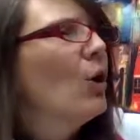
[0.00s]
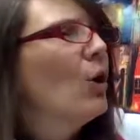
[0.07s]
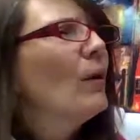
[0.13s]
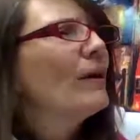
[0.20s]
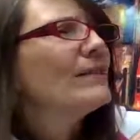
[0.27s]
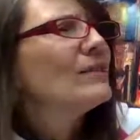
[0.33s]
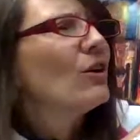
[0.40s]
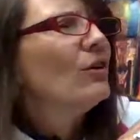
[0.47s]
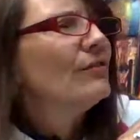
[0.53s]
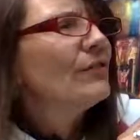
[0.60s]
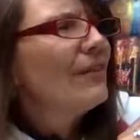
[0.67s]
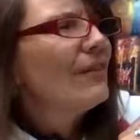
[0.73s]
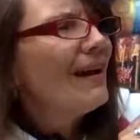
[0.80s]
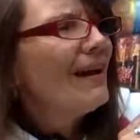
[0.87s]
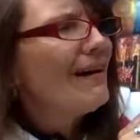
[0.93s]
What's over
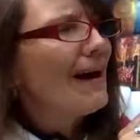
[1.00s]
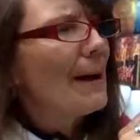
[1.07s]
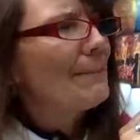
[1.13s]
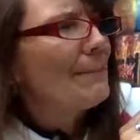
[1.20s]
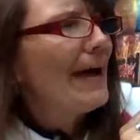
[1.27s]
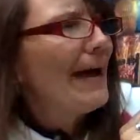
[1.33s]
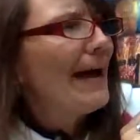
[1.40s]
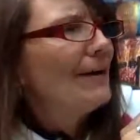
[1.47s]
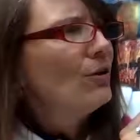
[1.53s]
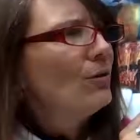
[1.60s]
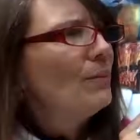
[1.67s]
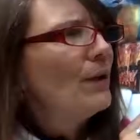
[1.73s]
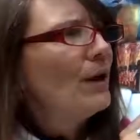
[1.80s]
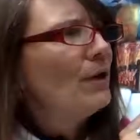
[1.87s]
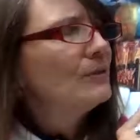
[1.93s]
there? A paddle
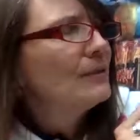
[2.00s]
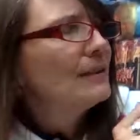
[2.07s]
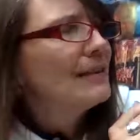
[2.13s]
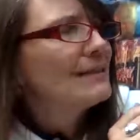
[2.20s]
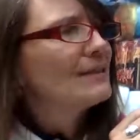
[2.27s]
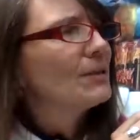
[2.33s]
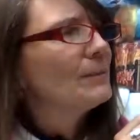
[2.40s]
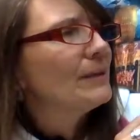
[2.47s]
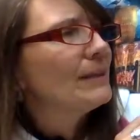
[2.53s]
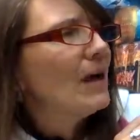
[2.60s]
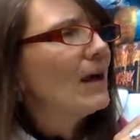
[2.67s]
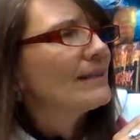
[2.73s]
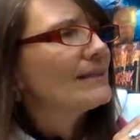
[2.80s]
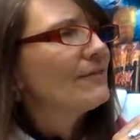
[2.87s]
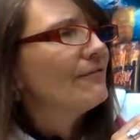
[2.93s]
boat? This could be
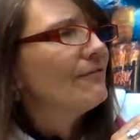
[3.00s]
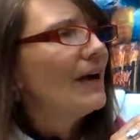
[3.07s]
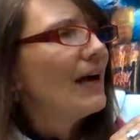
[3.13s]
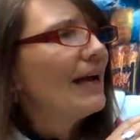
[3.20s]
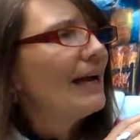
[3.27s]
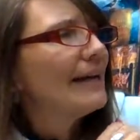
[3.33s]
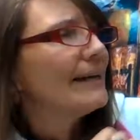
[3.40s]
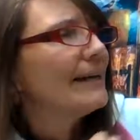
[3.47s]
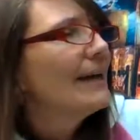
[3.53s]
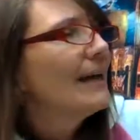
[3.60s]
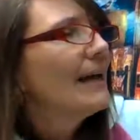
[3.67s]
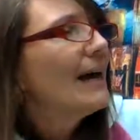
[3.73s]
lots of fun.